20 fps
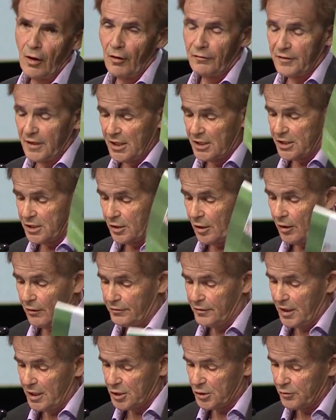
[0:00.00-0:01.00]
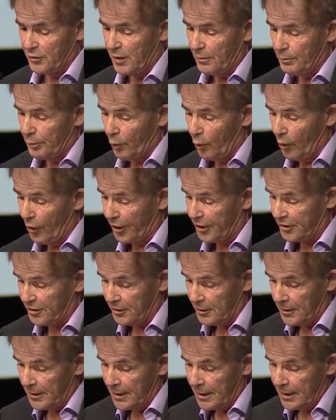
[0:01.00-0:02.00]
of this report,
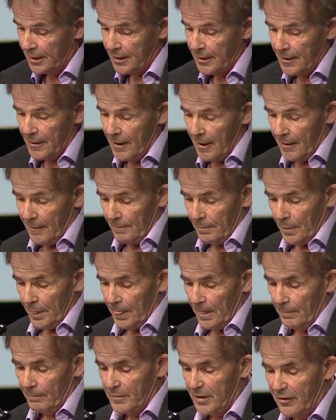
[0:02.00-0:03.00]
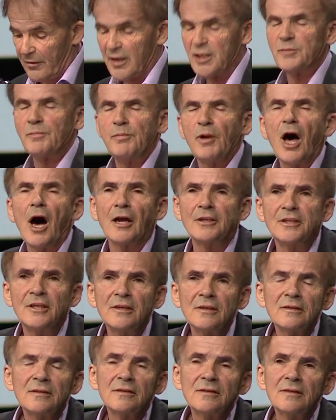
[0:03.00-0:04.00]
there is blood,
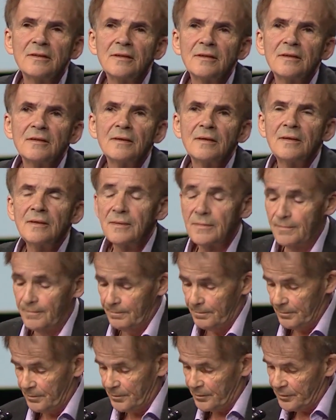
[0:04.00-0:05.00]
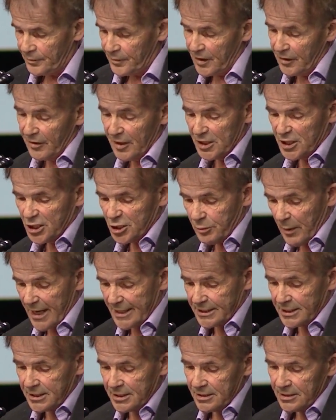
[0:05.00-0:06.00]
there is
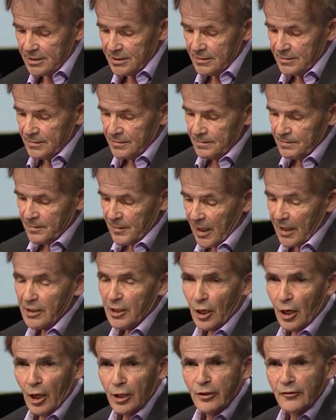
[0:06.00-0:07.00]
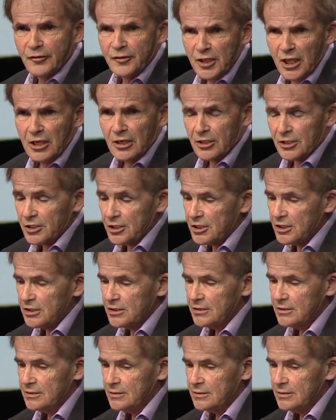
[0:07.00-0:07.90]
sweat, and there are a lot of tears.